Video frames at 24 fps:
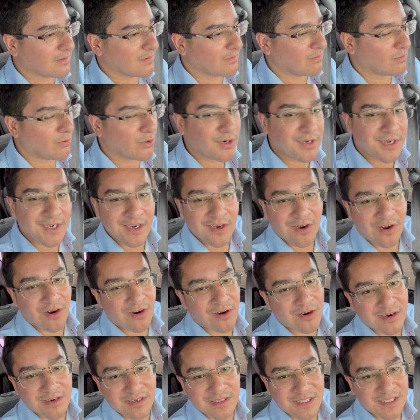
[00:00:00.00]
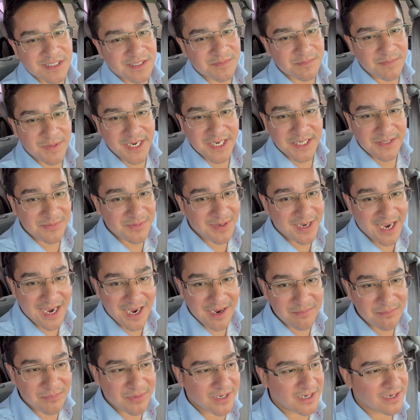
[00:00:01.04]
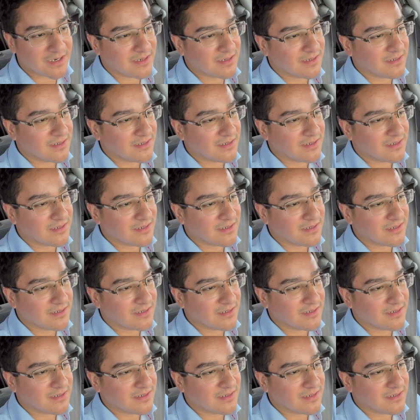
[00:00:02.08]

working hard just makes me happy.